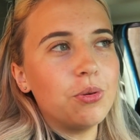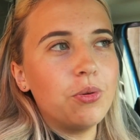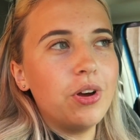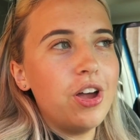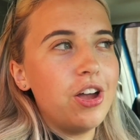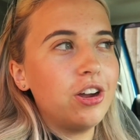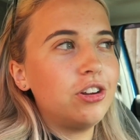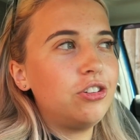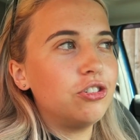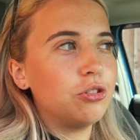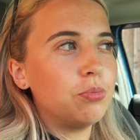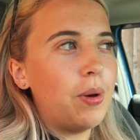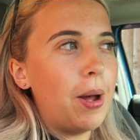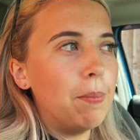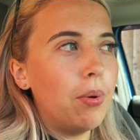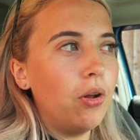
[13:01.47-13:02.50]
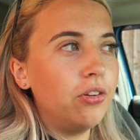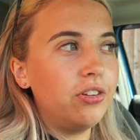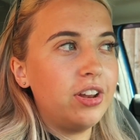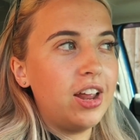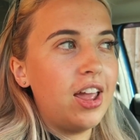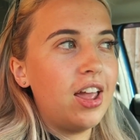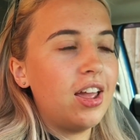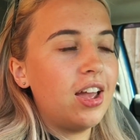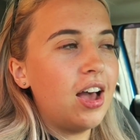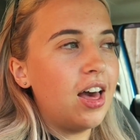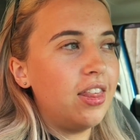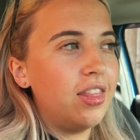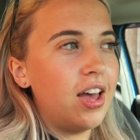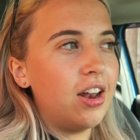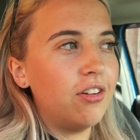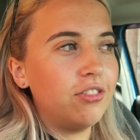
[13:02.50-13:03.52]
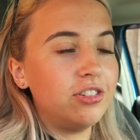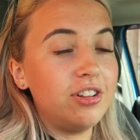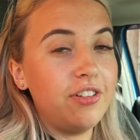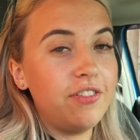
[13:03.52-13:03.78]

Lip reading: work just by bonding it and then obviously